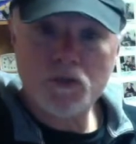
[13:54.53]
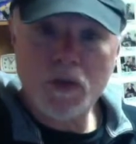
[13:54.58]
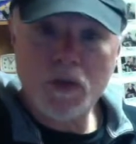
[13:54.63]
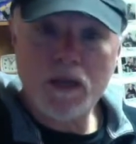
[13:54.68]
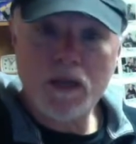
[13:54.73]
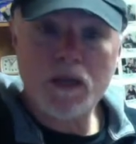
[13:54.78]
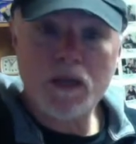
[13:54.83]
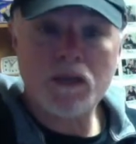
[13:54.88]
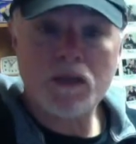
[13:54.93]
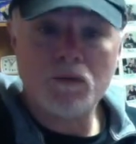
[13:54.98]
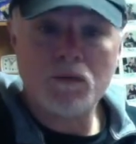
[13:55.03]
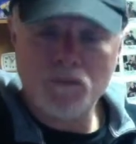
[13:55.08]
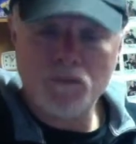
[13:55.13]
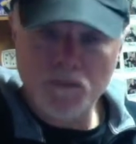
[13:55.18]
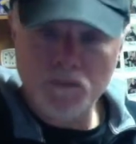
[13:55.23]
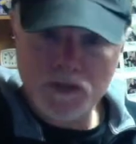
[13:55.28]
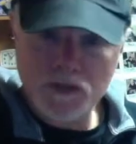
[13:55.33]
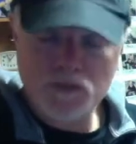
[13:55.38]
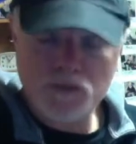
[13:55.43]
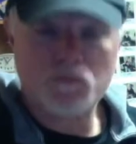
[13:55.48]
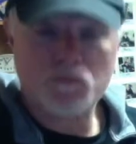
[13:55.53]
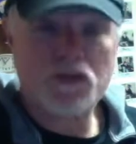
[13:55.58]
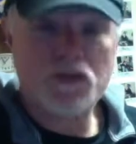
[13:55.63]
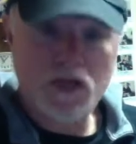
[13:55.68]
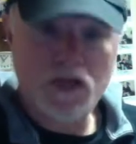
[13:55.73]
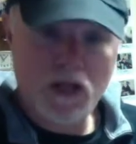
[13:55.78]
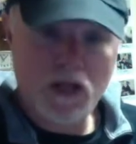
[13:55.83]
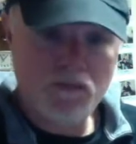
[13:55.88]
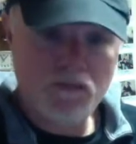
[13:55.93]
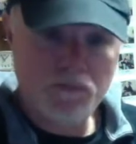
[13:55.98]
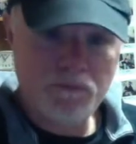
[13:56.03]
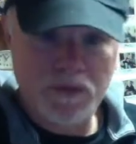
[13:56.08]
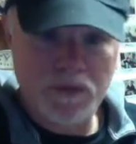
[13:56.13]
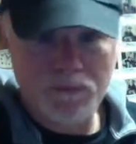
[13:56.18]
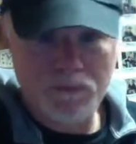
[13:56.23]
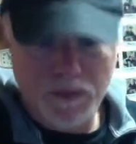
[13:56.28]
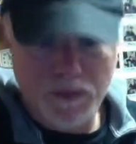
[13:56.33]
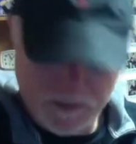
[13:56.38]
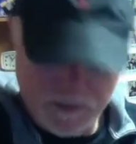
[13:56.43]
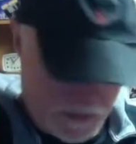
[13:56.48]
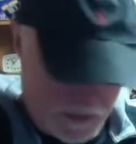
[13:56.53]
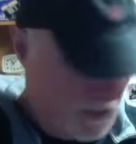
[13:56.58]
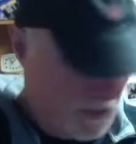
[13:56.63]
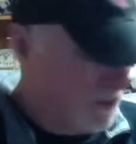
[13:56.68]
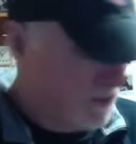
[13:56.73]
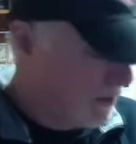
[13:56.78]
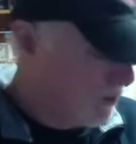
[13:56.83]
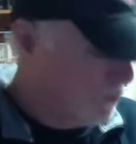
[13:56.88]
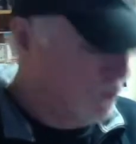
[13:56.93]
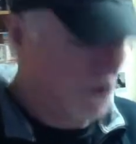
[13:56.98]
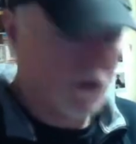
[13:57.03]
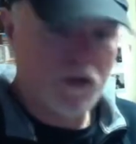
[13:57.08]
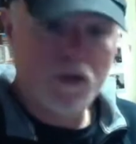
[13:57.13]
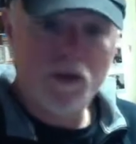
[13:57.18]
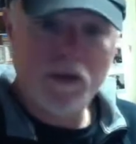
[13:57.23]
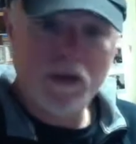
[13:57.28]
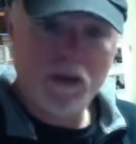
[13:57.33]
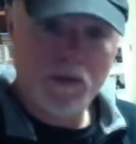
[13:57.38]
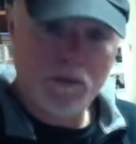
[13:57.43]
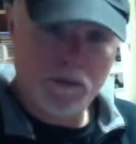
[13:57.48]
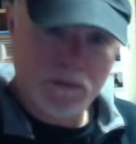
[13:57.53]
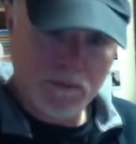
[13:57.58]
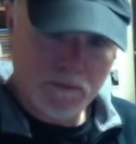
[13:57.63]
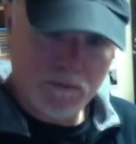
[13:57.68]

a resolved B by taking that 1 note out.